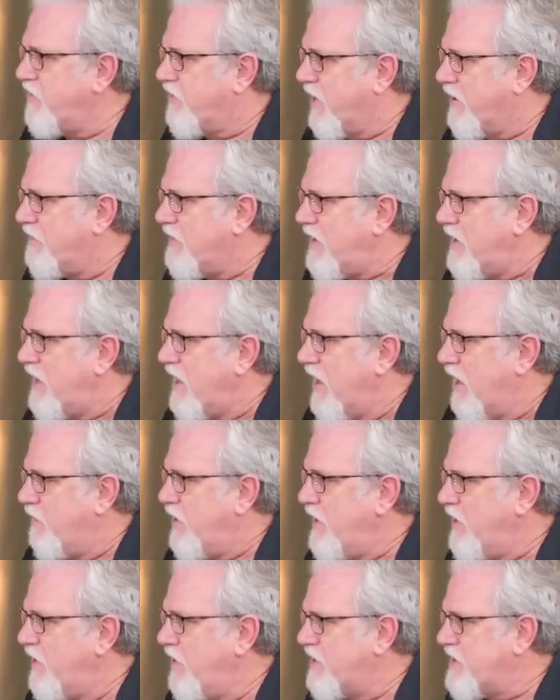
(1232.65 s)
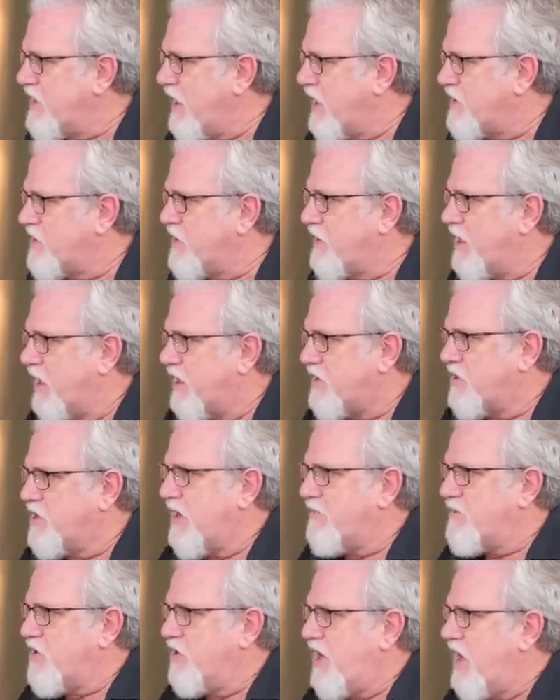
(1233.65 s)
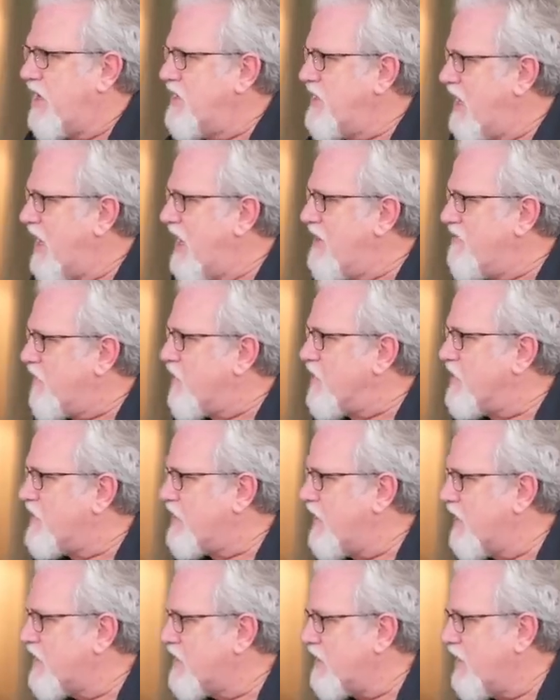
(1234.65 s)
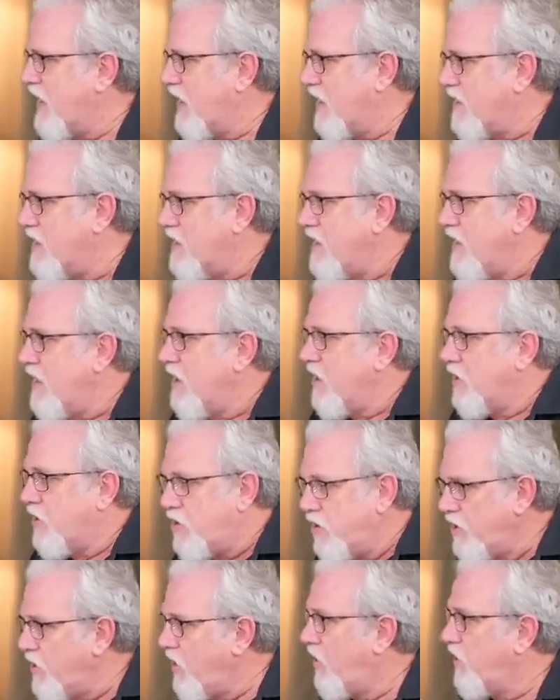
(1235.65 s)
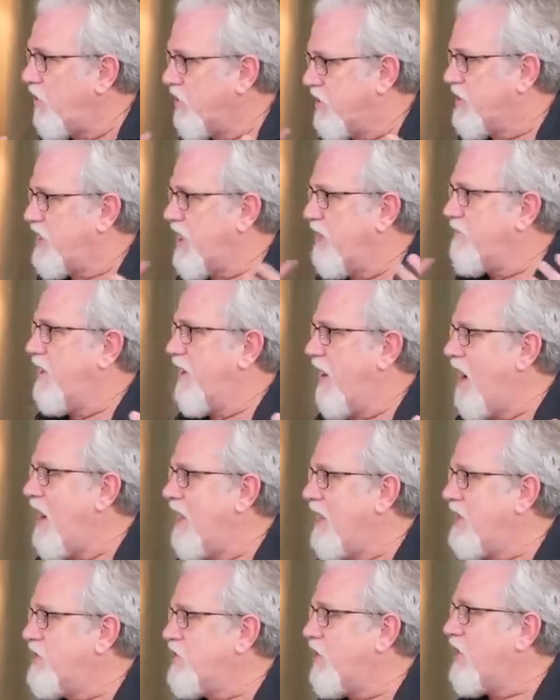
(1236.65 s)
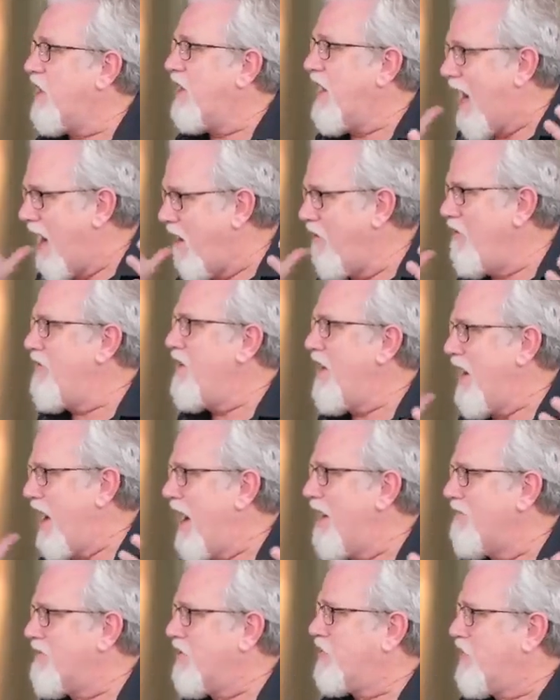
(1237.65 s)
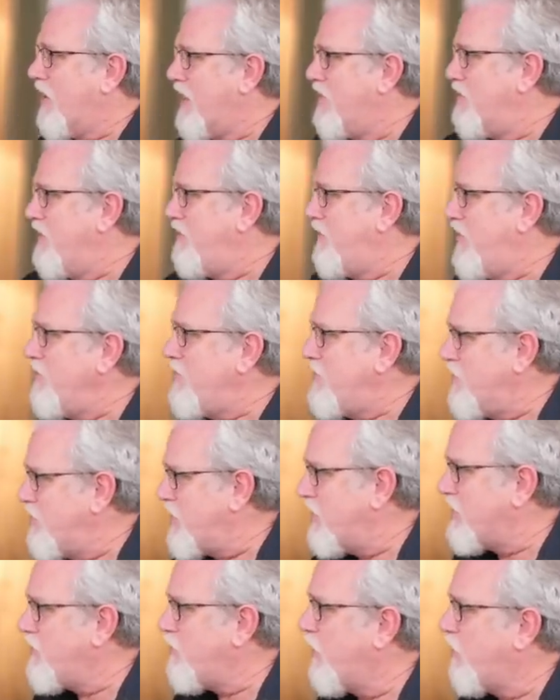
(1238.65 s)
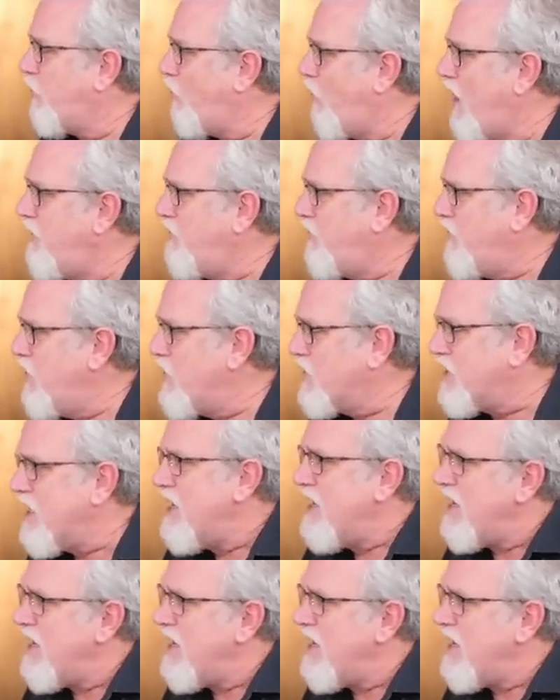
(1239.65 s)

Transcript: of them, and we looked at chapter 98, verse 6, and good old Shabir Ali took an hour and a half to try to refute you just with one verse.